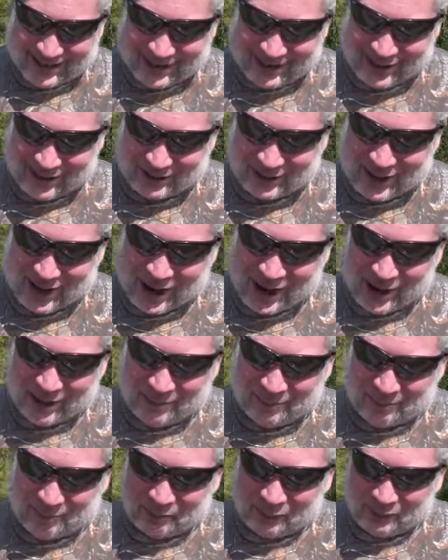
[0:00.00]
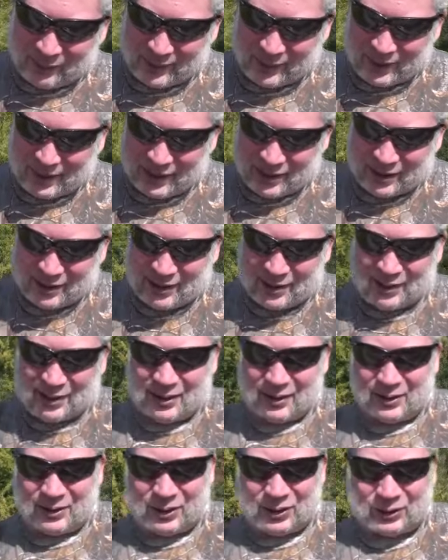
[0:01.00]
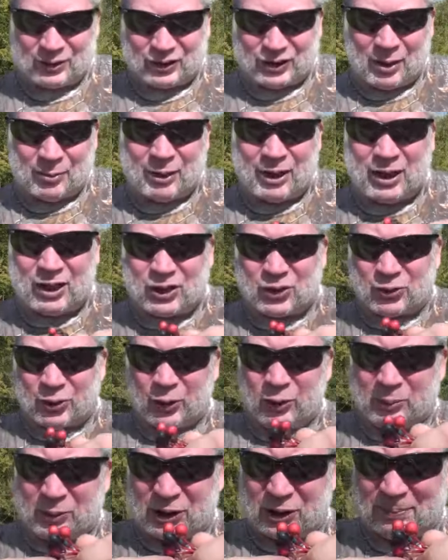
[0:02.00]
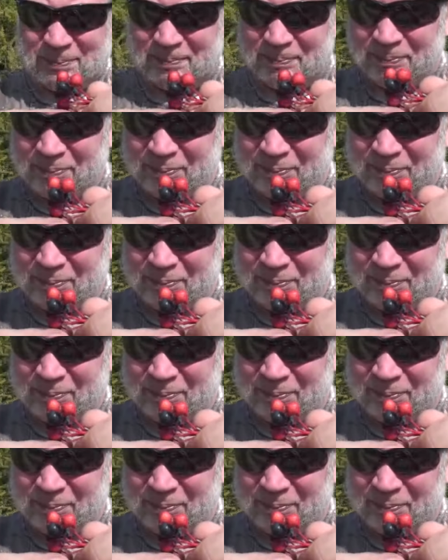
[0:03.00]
Okay. So some of these drupes